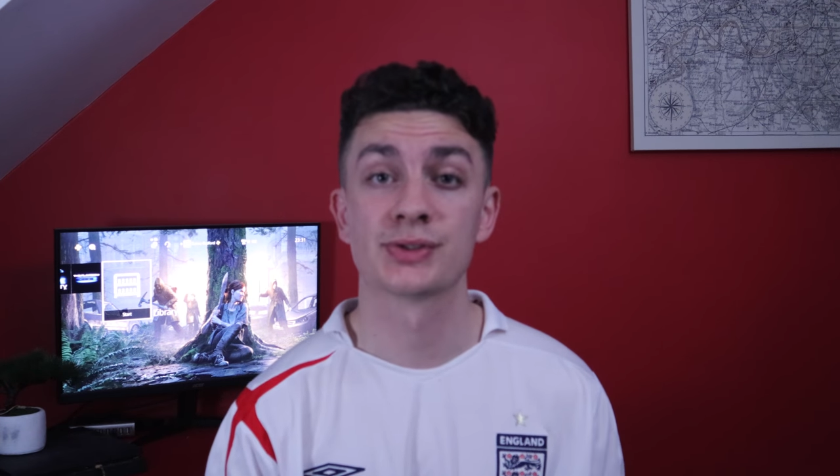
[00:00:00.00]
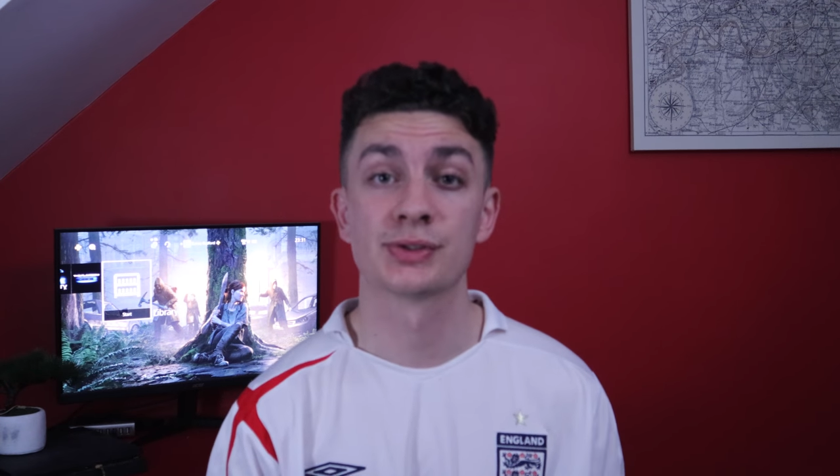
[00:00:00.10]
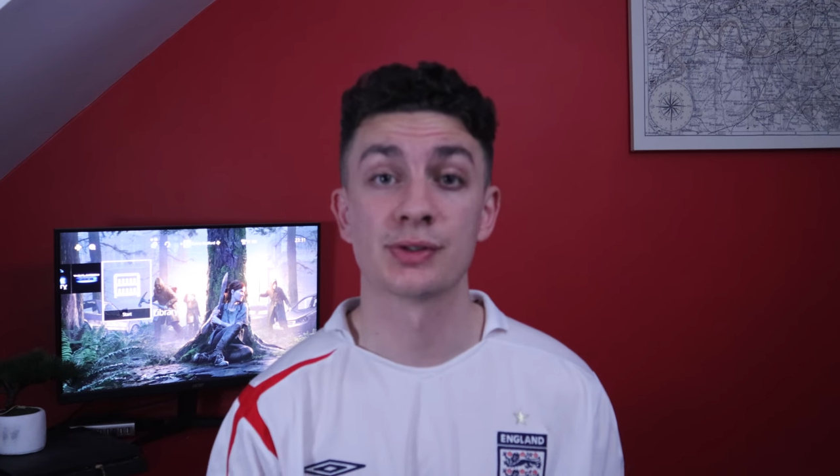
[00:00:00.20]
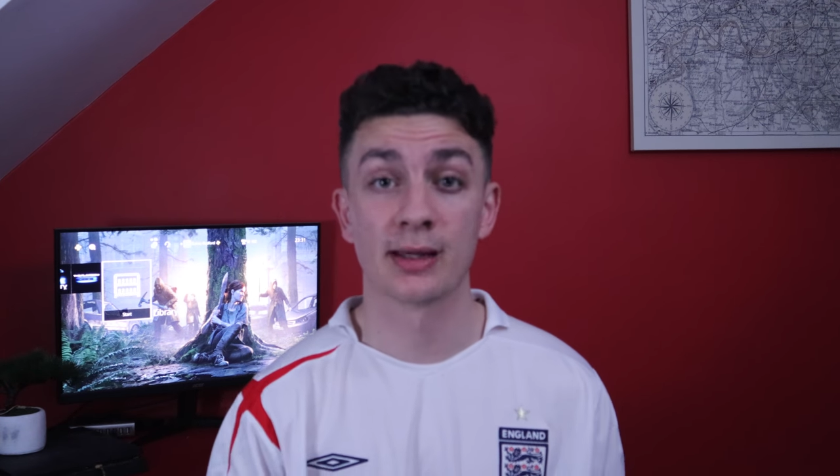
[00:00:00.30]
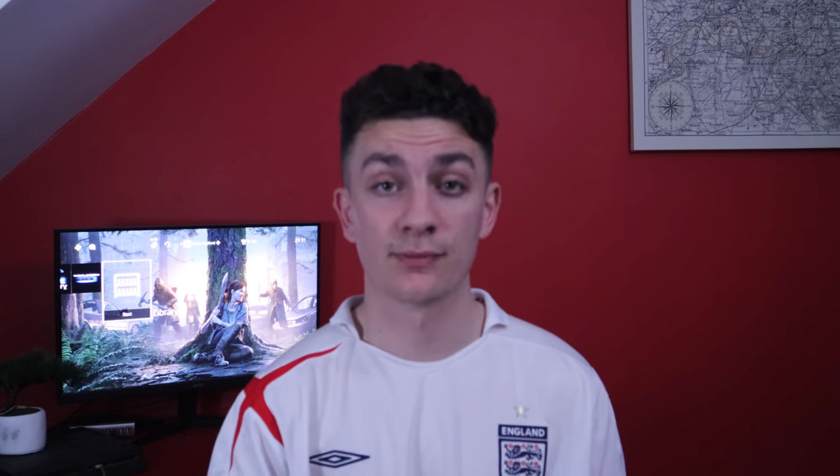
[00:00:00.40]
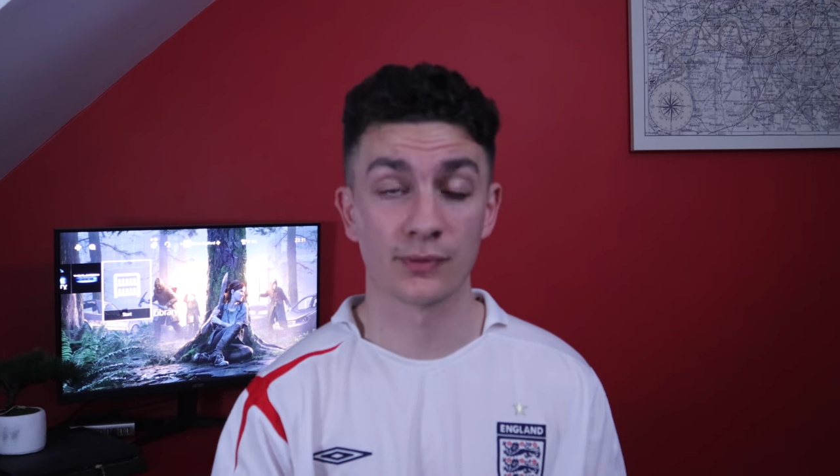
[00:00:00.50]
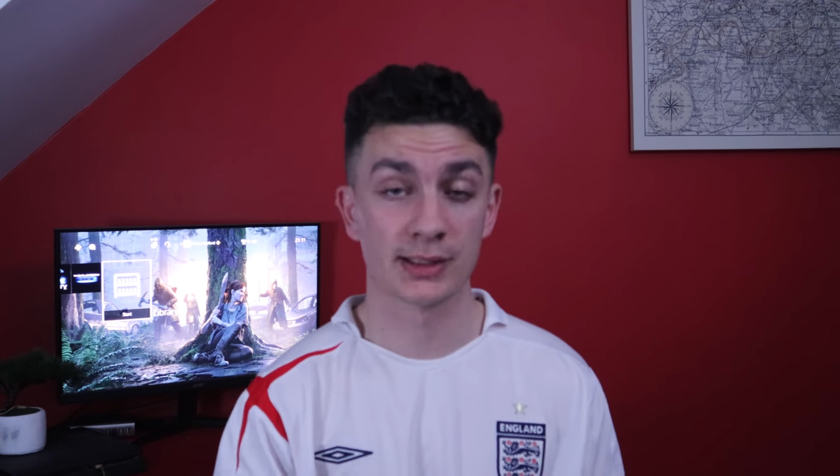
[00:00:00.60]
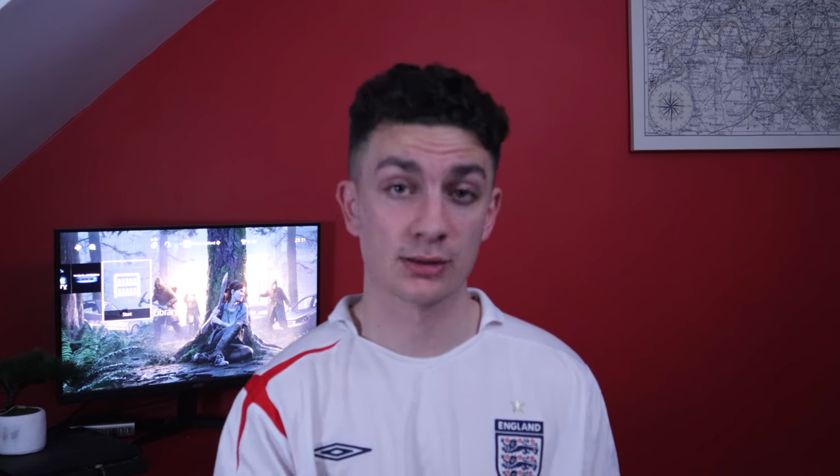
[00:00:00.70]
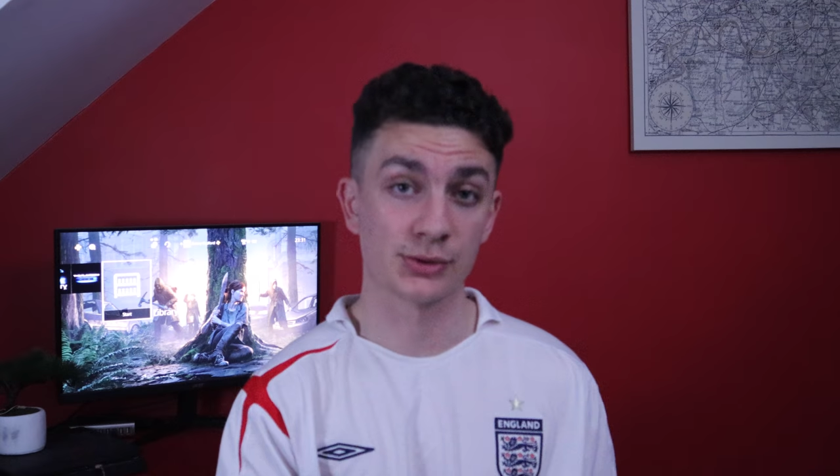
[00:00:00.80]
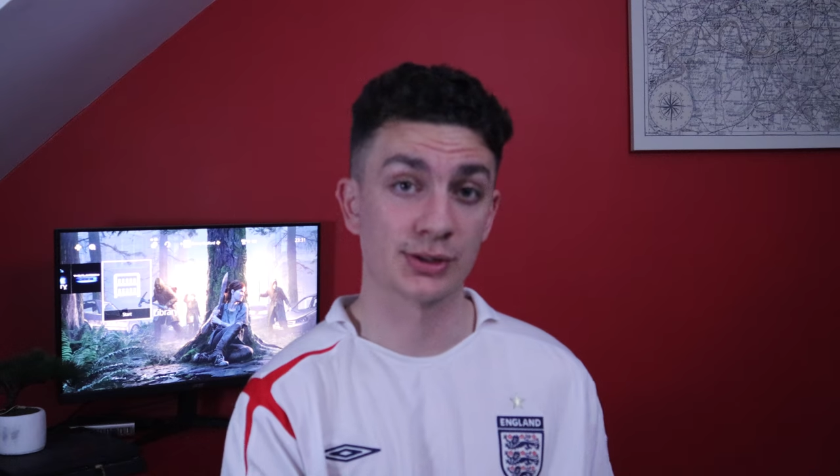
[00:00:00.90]
so therefore
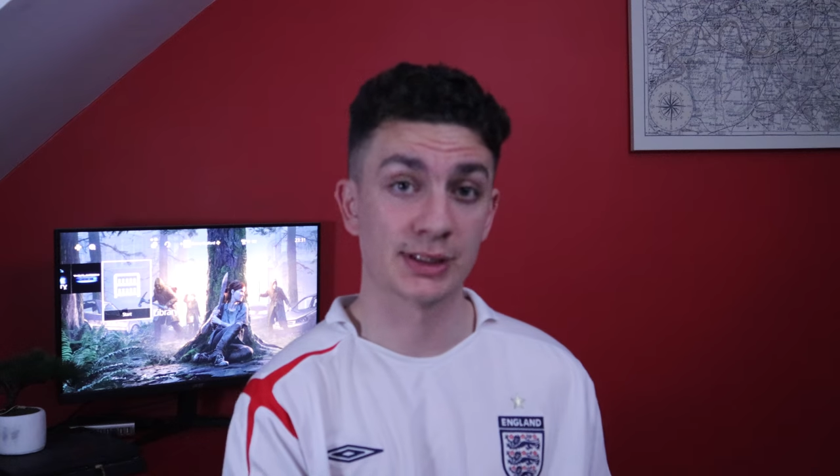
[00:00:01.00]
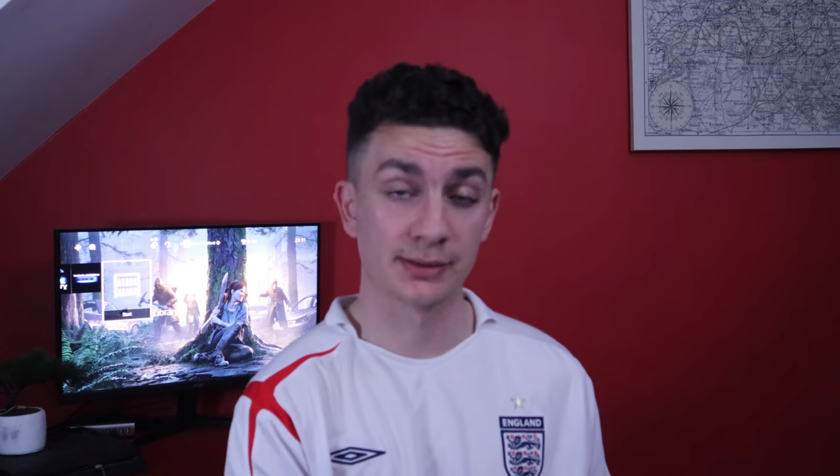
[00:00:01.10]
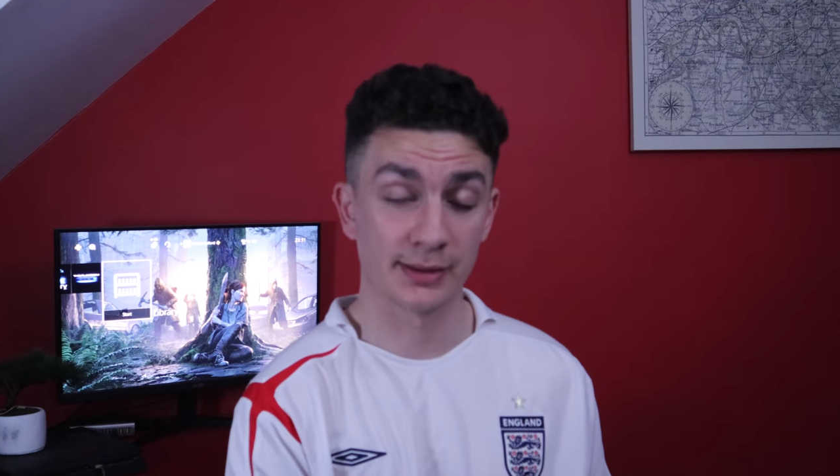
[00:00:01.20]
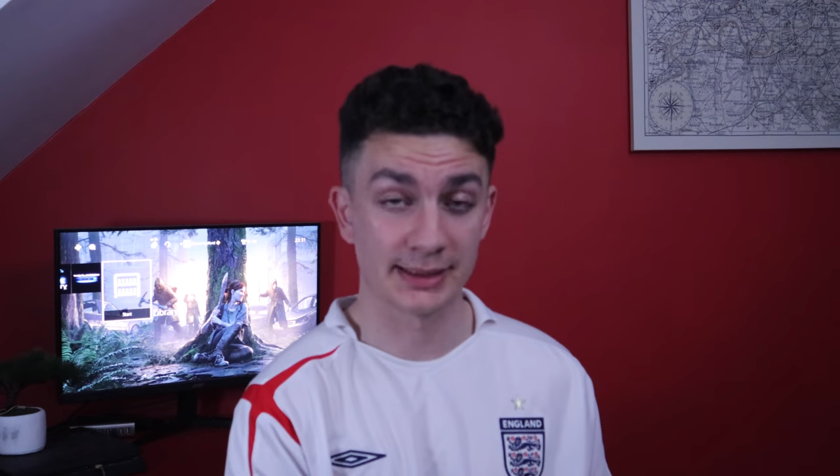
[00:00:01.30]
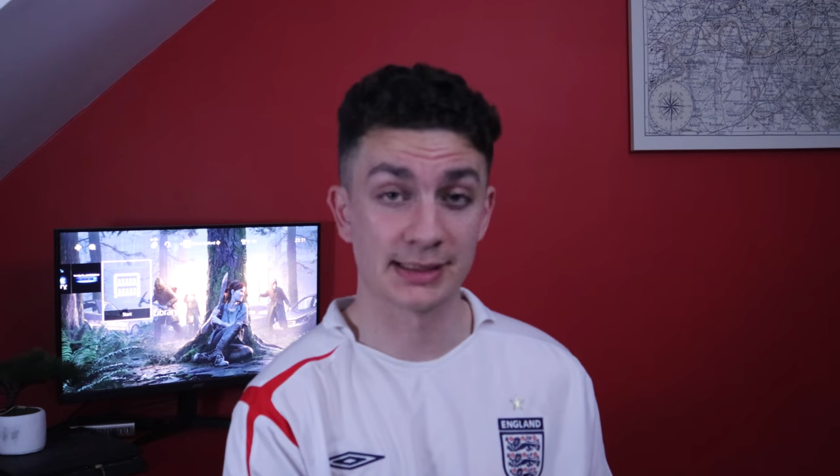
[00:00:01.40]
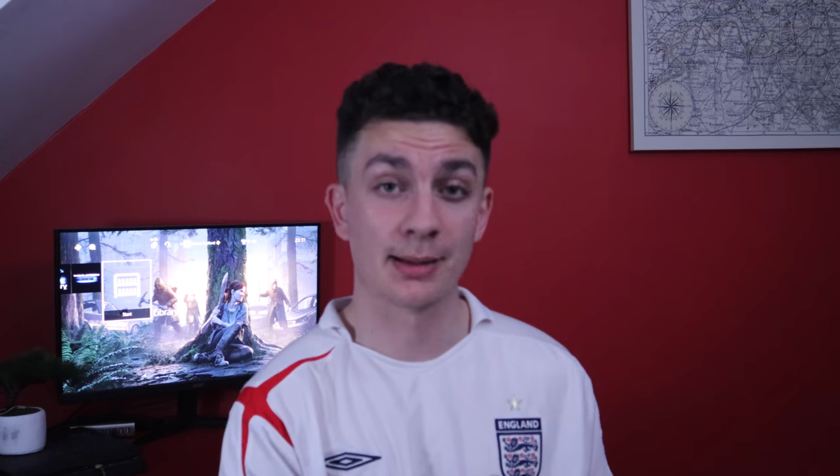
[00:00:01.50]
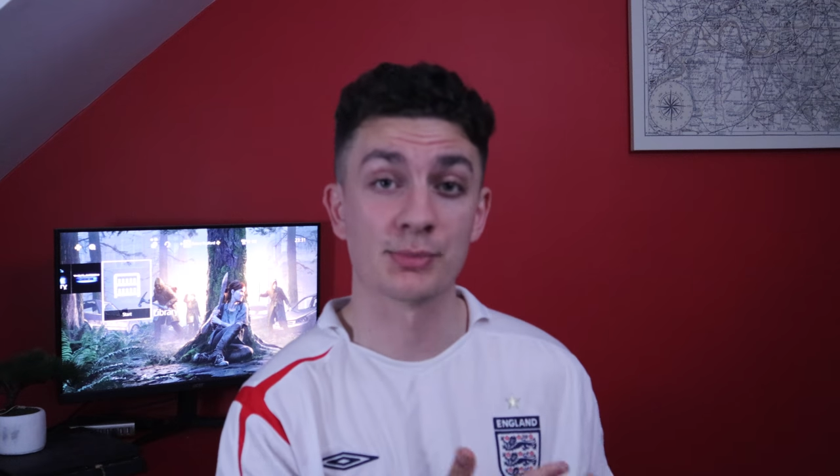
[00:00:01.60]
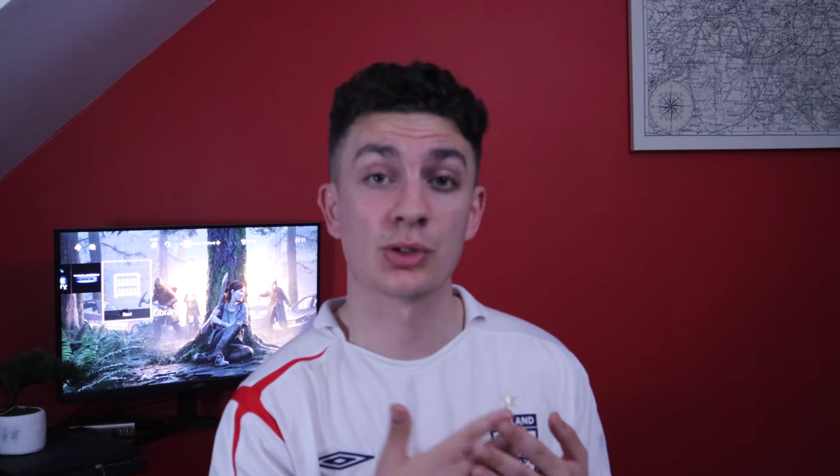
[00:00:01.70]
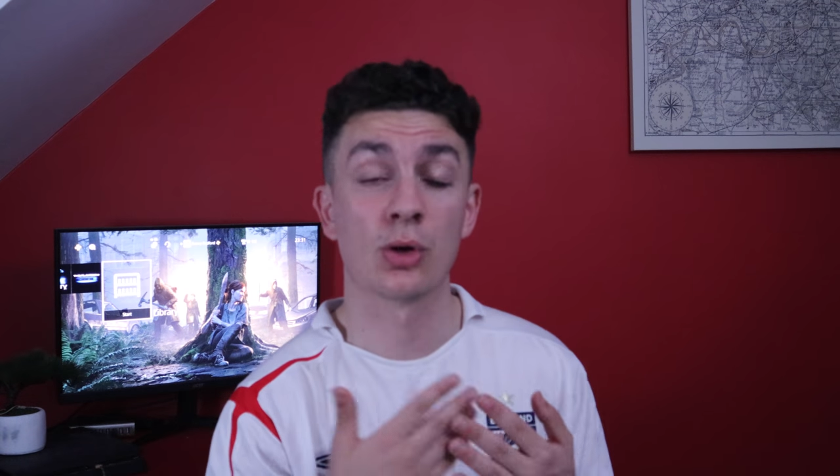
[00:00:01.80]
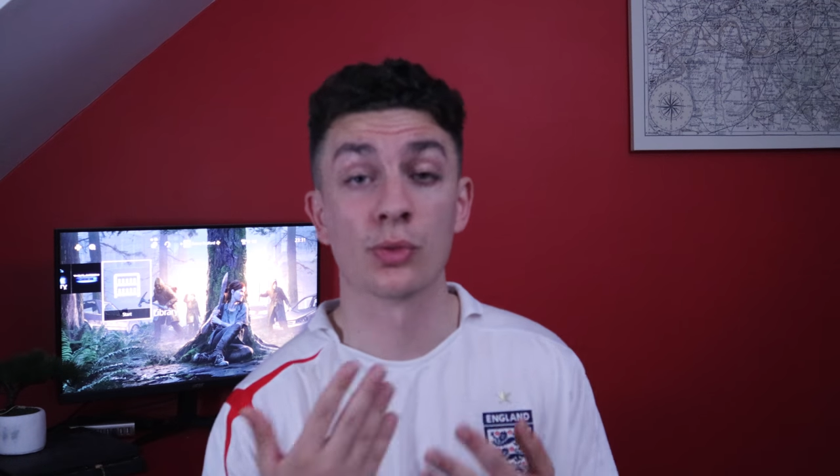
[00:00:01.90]
there's lots of
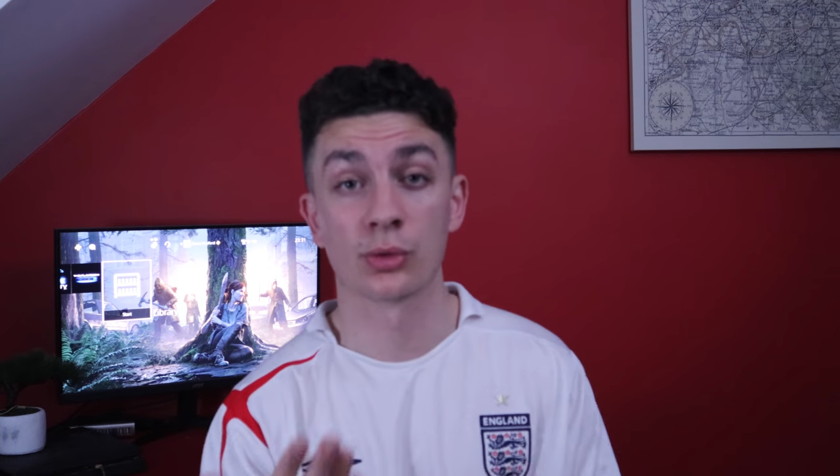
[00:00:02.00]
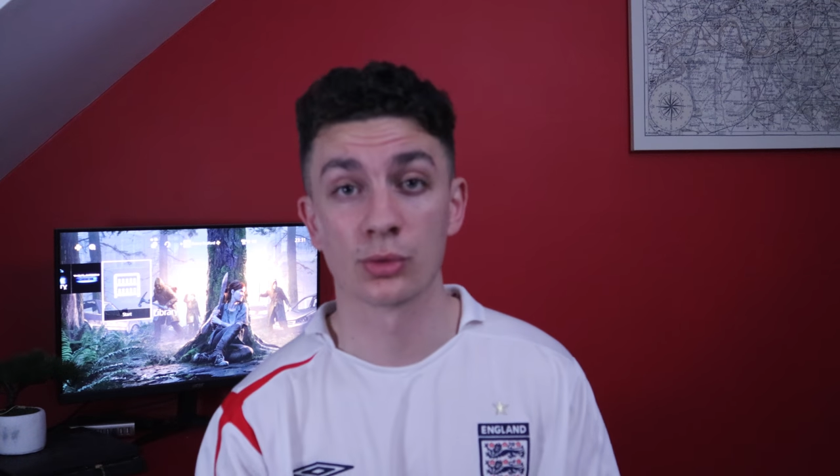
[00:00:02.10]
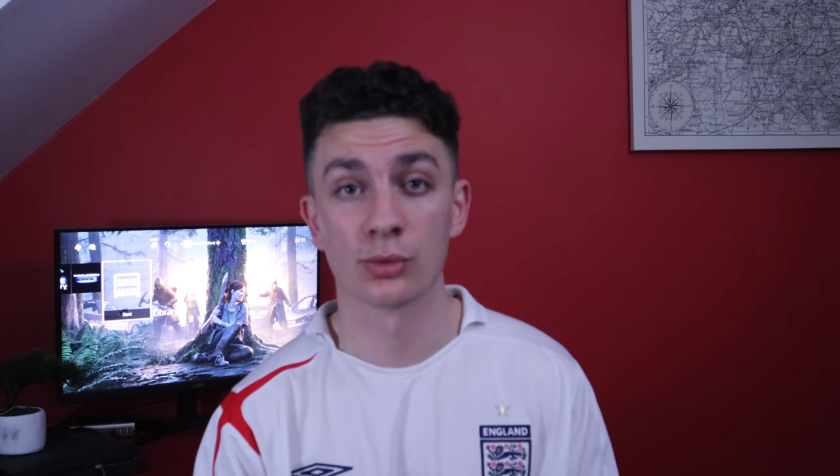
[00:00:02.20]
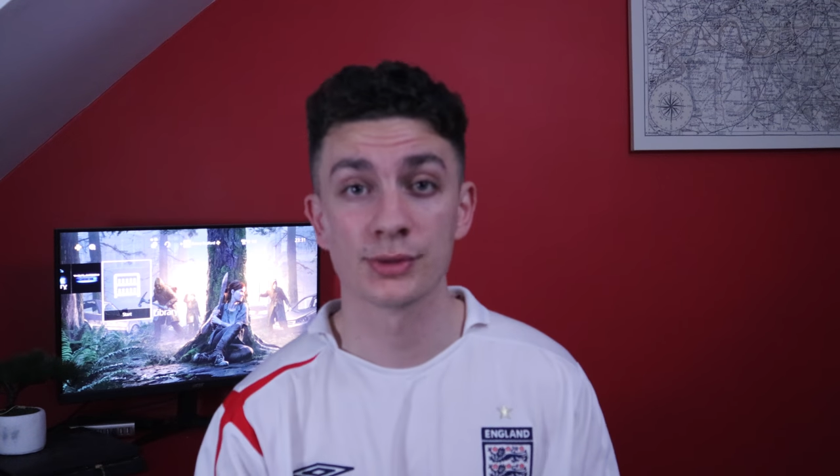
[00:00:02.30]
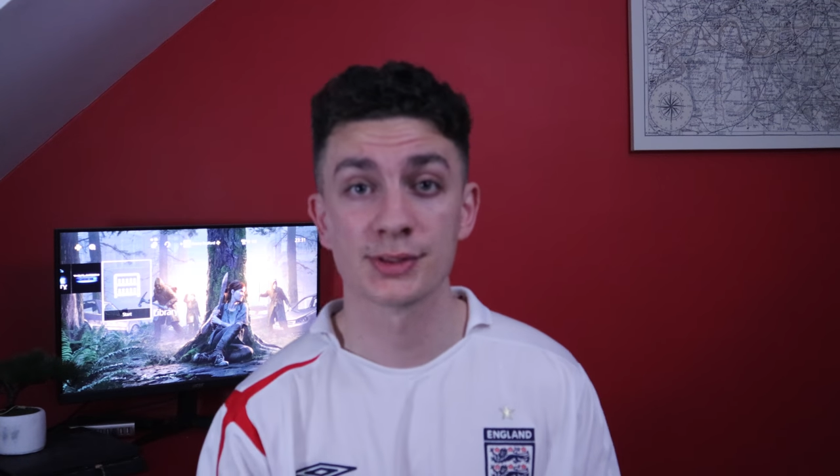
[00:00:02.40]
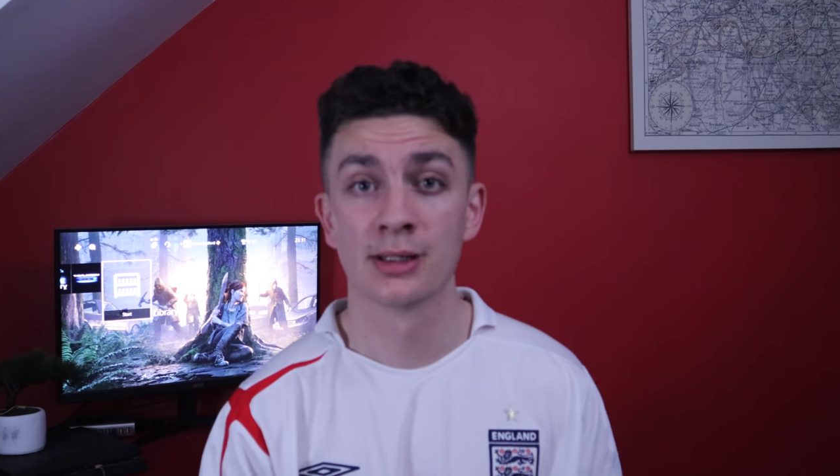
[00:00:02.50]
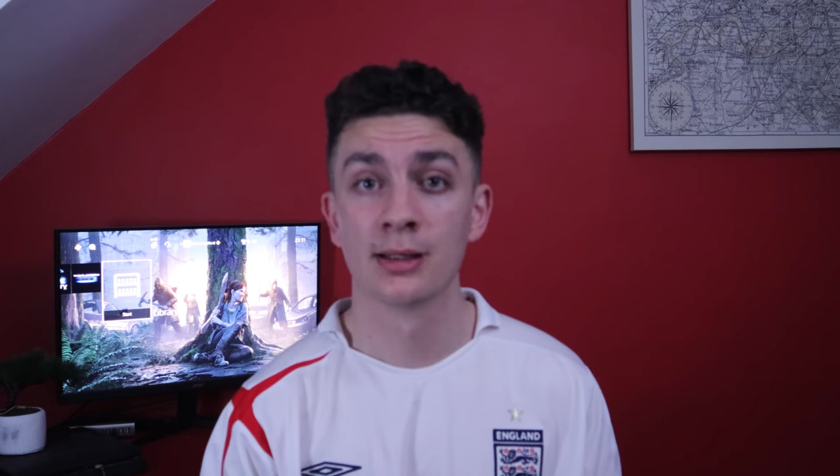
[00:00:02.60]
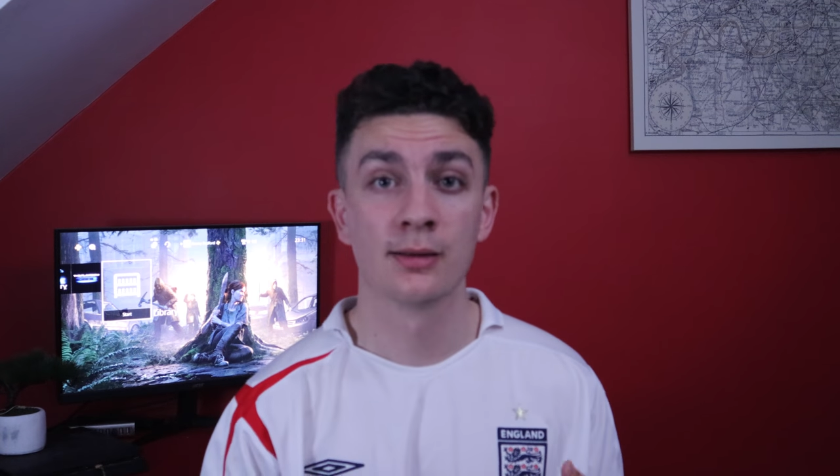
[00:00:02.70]
exams on the course,